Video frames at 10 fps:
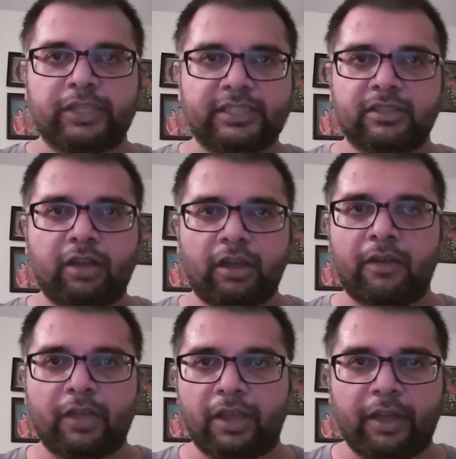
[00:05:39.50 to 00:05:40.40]
and
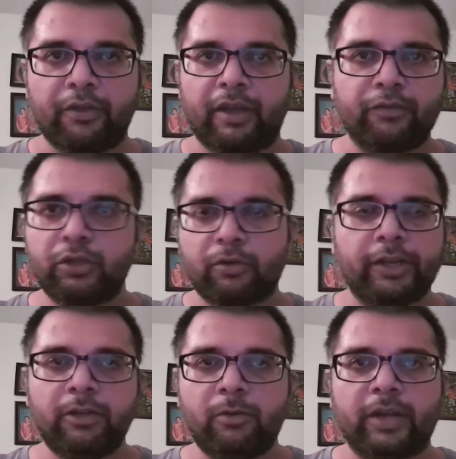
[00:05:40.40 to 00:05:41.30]
that's why
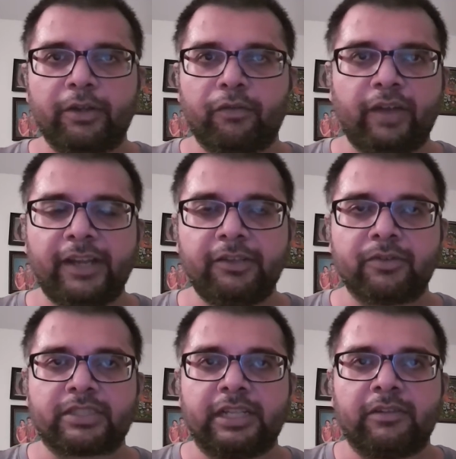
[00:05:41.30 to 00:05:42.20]
you're going
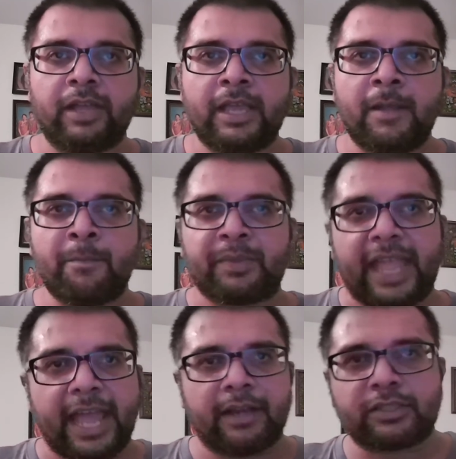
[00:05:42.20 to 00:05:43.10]
nowhere. You're fighting
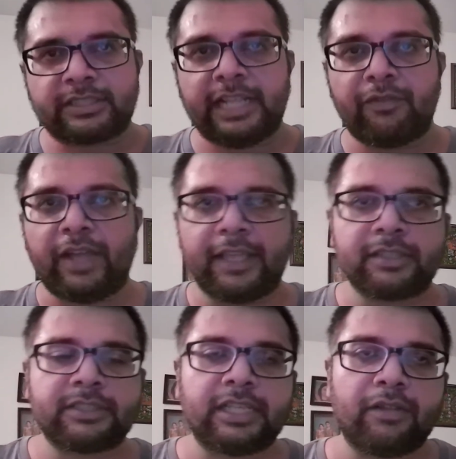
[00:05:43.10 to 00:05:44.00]
yourself.
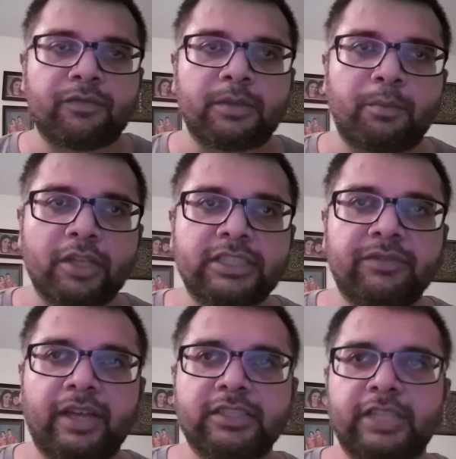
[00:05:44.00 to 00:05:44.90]
And self
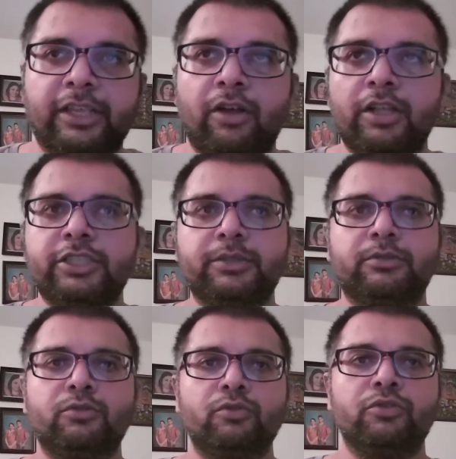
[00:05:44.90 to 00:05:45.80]
positive
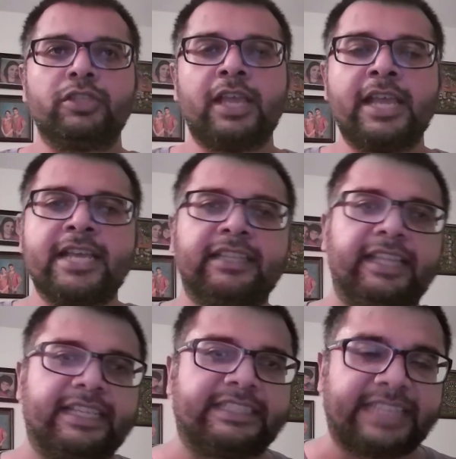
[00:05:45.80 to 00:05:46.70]
psychology
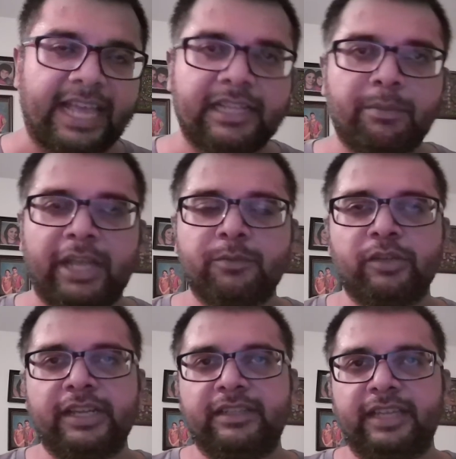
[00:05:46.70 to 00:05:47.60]
gurus, they
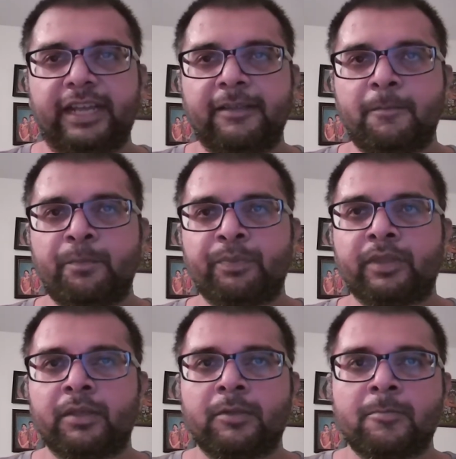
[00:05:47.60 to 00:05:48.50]
exactly
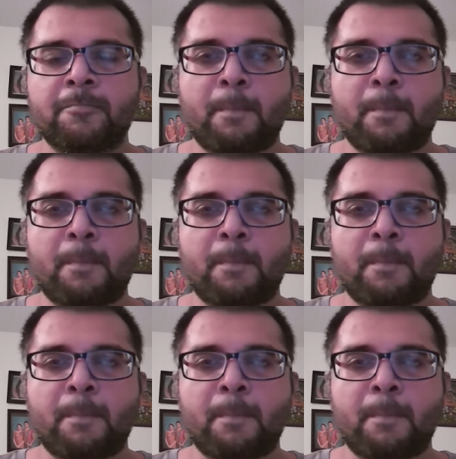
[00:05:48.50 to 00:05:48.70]
manipulate that.